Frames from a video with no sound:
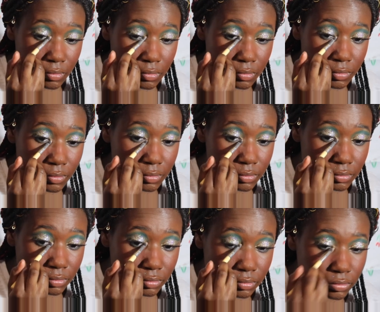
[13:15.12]

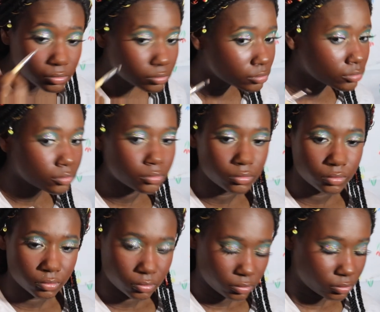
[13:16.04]

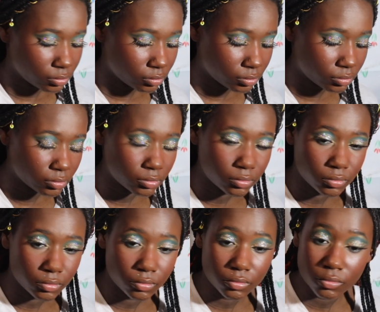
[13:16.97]

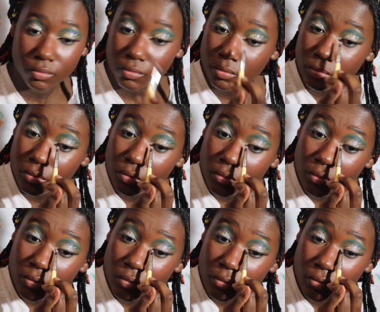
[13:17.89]

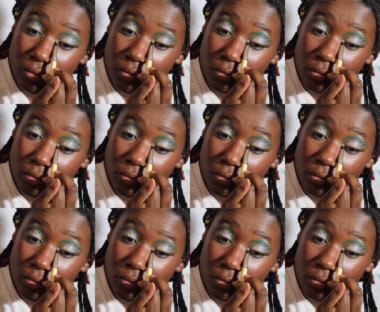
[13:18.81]
No one is speaking in this clip.